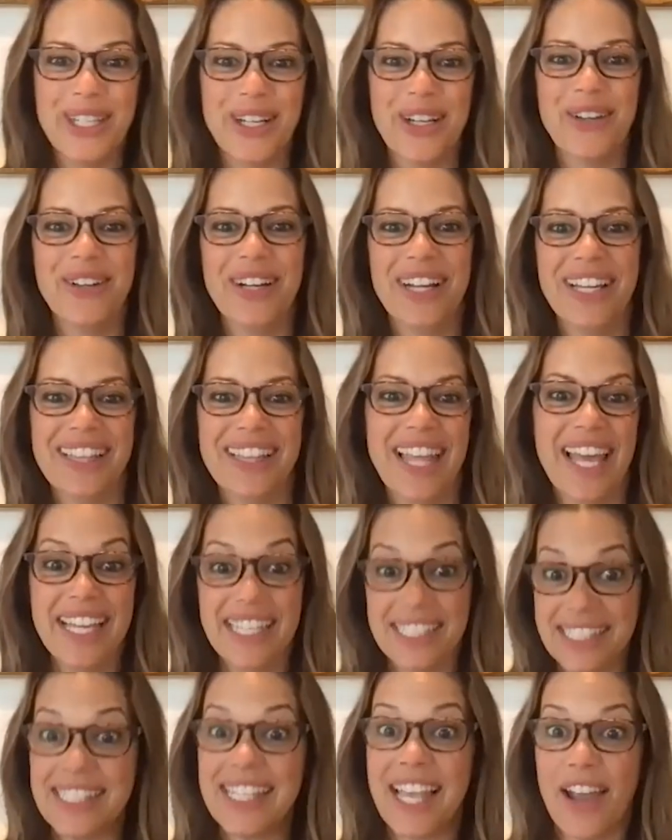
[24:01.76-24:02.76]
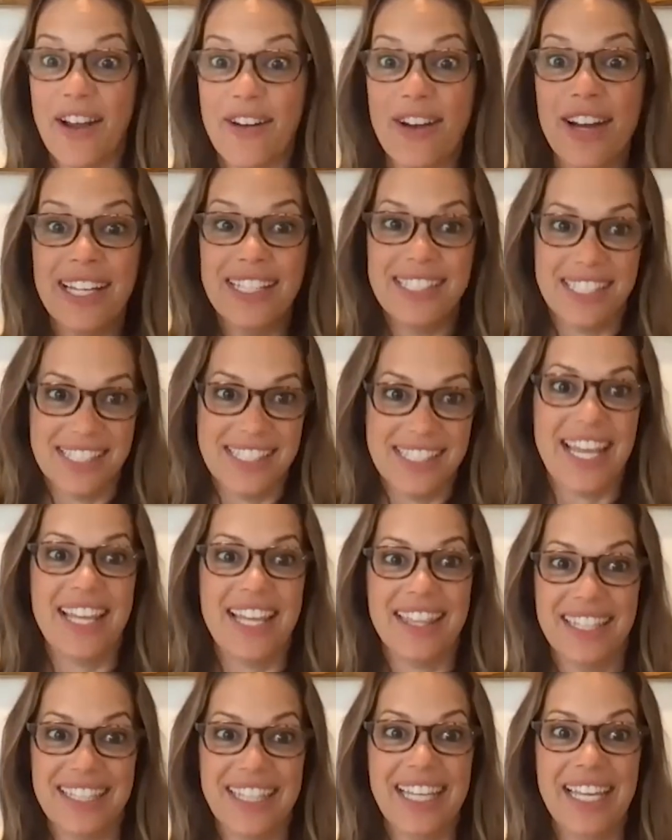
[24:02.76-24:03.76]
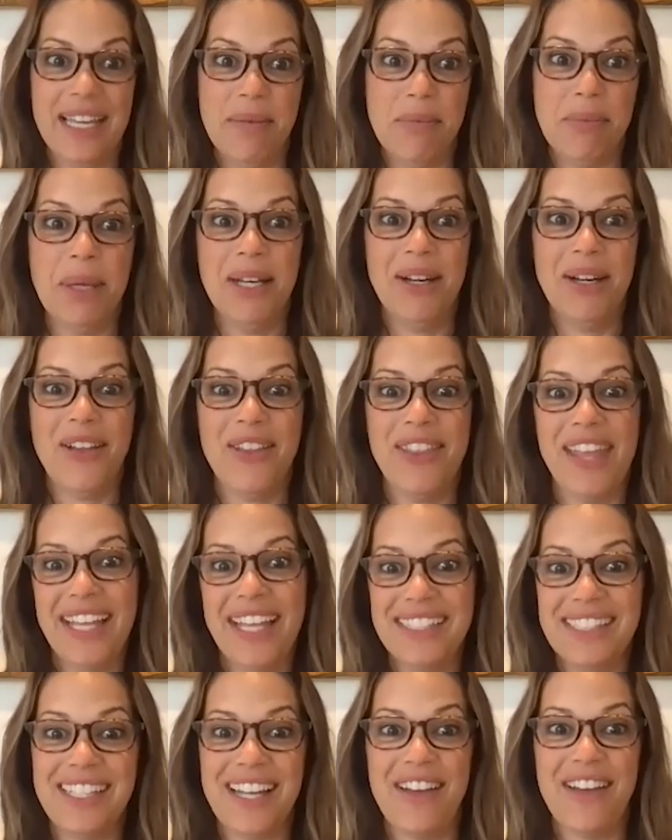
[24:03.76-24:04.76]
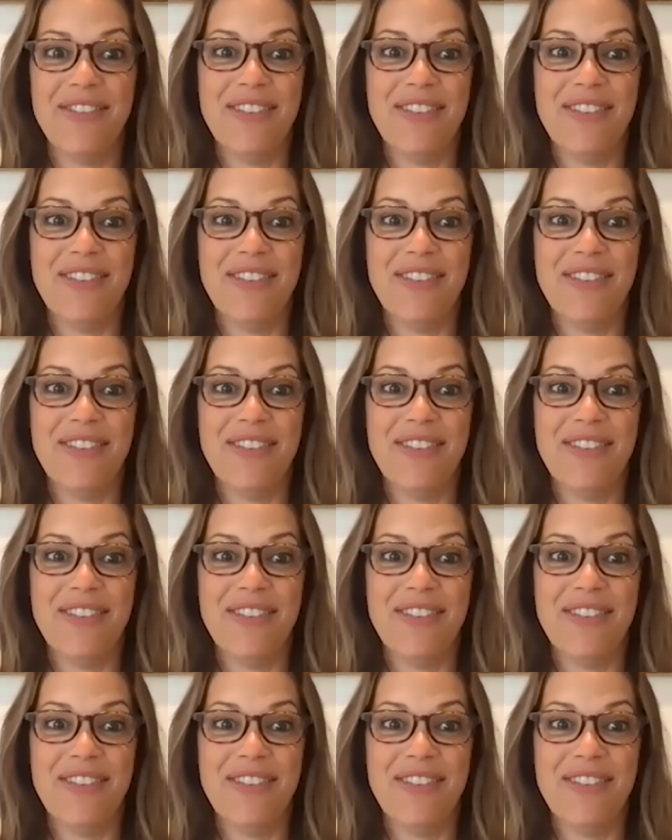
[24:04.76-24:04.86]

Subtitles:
and like it's scary to take the leap and all that stuff.